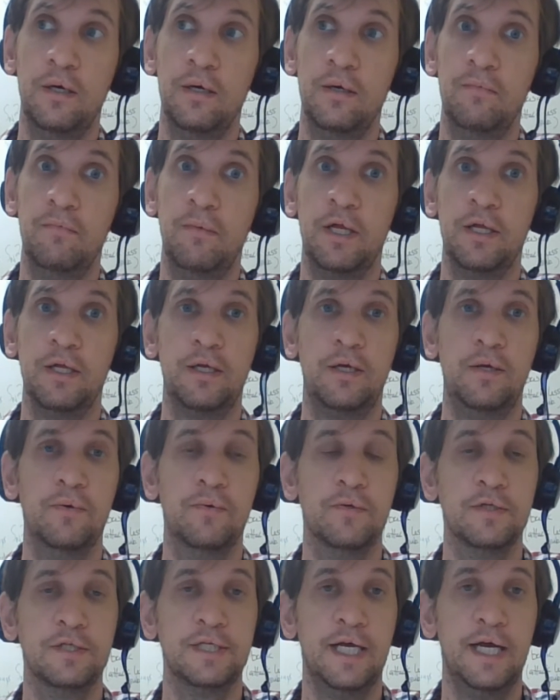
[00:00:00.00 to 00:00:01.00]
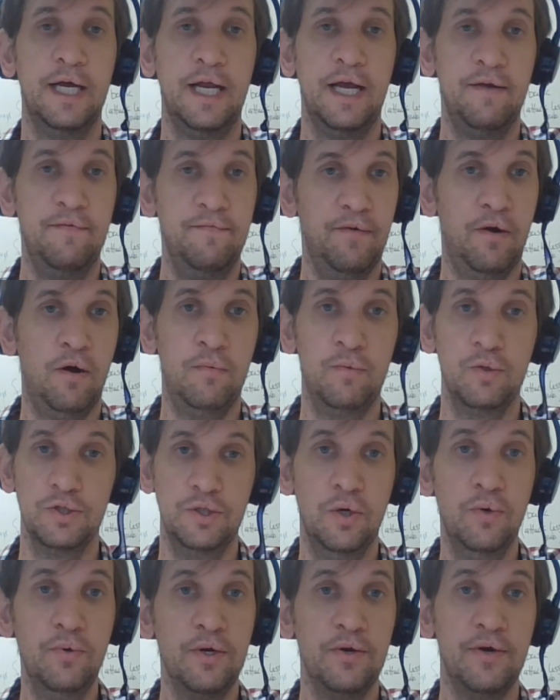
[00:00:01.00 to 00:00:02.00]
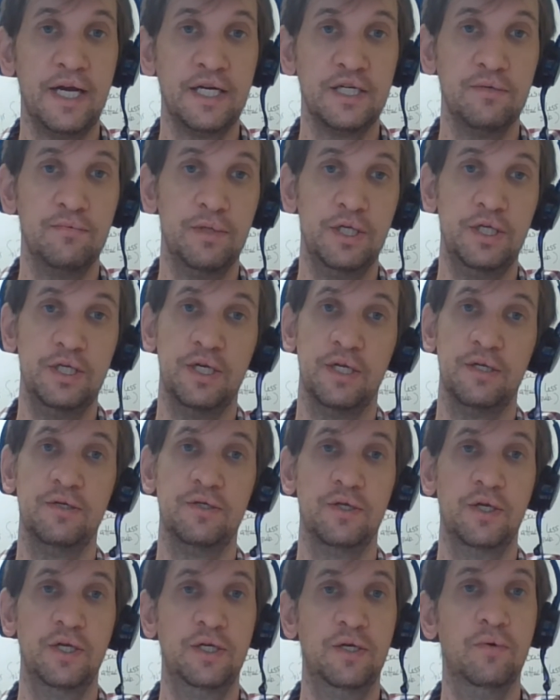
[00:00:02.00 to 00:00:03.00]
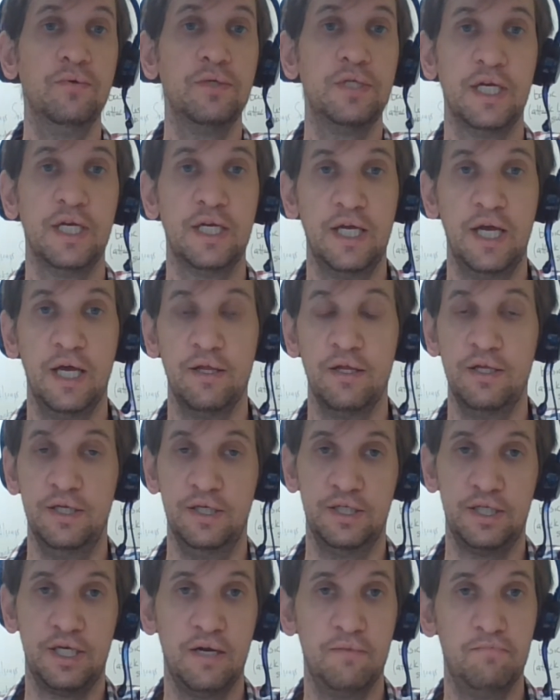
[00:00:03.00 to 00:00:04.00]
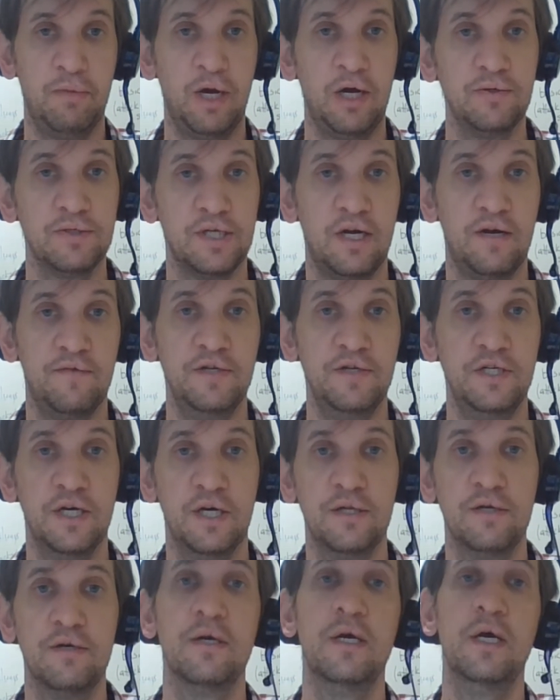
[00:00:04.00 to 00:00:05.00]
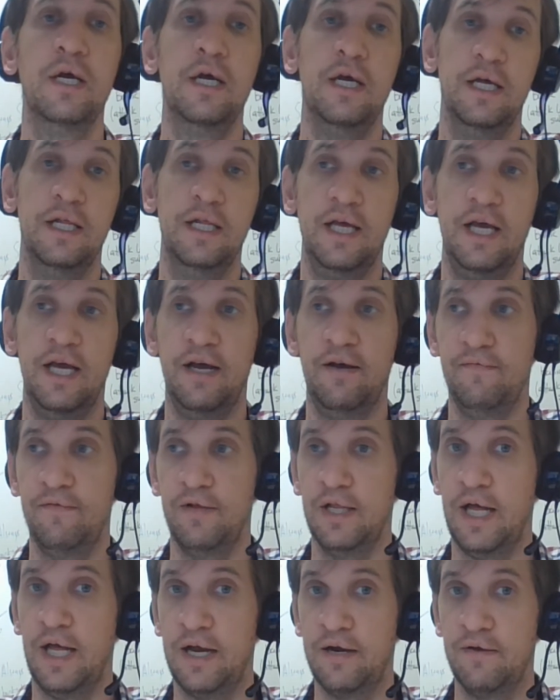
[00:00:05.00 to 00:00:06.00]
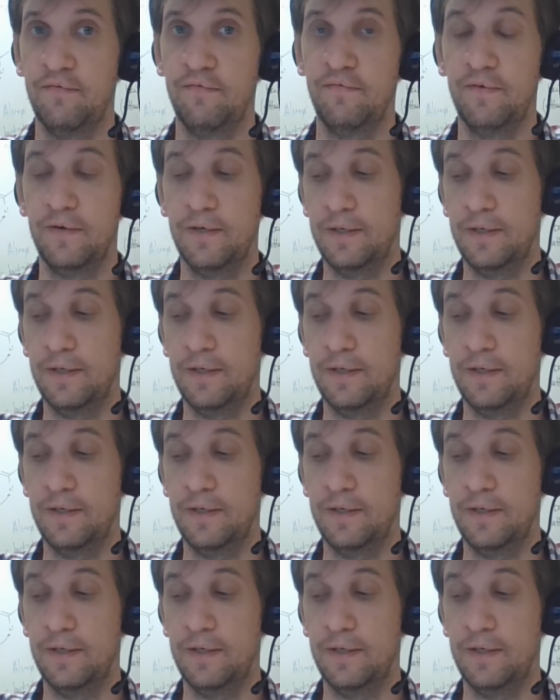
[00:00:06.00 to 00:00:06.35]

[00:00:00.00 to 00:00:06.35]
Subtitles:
molecules that have almost no interaction with each other, so they don't stick together, they just kind of bounce off each other, and they have a lot of